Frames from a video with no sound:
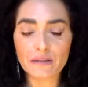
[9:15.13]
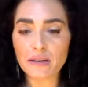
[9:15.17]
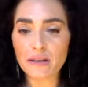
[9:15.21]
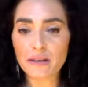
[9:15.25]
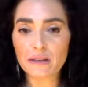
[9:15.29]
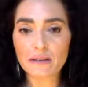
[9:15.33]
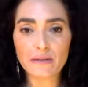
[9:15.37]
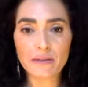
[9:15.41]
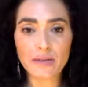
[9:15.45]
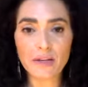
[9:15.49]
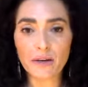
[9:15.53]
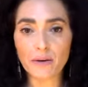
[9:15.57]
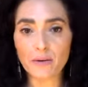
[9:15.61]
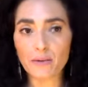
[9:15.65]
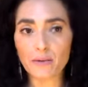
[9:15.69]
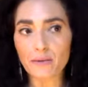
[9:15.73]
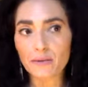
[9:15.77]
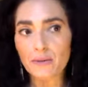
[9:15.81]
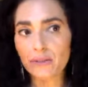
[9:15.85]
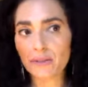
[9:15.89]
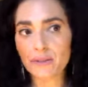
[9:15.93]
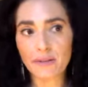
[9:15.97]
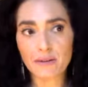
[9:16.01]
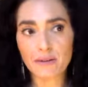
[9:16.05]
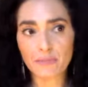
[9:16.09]
you know,
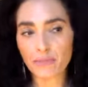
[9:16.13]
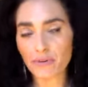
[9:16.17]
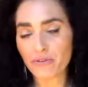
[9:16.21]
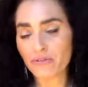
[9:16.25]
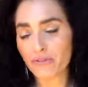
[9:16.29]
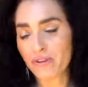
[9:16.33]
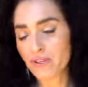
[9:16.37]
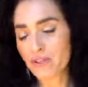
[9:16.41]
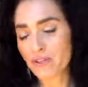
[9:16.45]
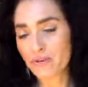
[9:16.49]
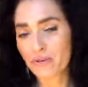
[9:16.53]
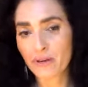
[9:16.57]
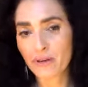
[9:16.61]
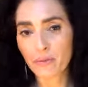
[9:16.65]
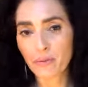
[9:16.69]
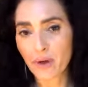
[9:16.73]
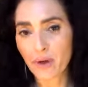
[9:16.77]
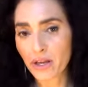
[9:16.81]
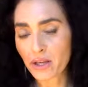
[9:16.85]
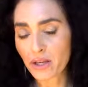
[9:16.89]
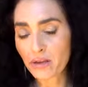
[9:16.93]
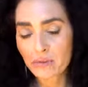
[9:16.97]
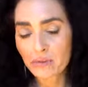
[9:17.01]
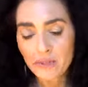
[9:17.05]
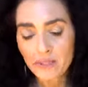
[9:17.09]
is a professor at N Y
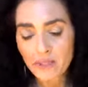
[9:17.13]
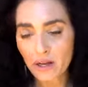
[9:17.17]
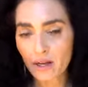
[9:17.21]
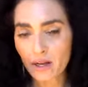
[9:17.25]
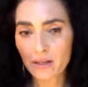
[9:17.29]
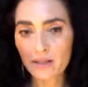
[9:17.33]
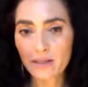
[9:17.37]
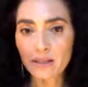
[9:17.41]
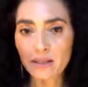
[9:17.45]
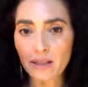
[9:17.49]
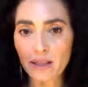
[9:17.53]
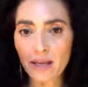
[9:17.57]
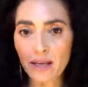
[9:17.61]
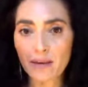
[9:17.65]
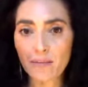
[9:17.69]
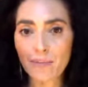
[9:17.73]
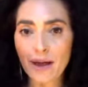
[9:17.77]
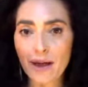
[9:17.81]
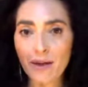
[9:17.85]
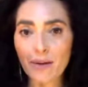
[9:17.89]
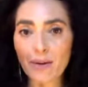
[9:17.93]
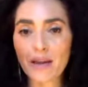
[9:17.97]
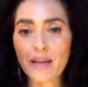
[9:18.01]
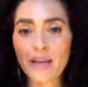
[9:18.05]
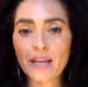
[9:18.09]
U and talks a lot
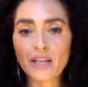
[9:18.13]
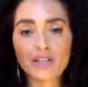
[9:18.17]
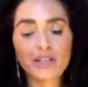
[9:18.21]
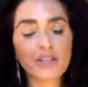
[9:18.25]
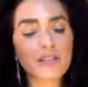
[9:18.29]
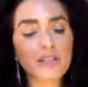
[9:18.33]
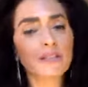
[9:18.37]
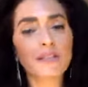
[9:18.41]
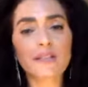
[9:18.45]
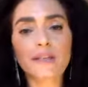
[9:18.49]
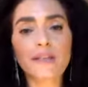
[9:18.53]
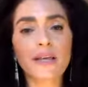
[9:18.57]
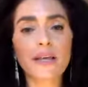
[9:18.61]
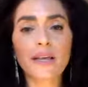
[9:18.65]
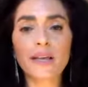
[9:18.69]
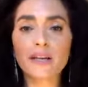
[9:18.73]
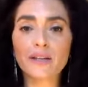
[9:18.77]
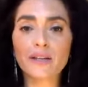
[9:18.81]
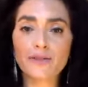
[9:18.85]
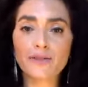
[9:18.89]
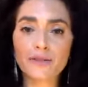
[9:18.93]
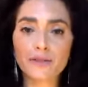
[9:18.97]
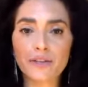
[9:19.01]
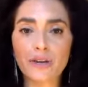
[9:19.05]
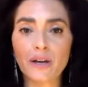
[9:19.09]
about just at that
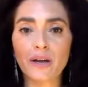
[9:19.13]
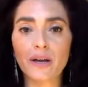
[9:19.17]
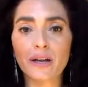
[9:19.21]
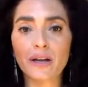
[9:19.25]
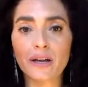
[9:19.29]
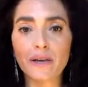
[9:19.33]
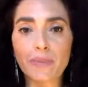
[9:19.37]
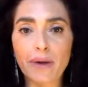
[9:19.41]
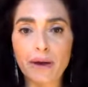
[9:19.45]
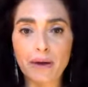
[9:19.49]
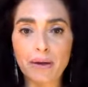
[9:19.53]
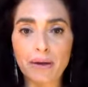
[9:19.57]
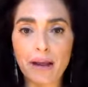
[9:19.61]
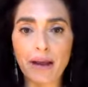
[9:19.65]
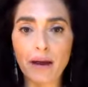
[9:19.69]
age you're talking about,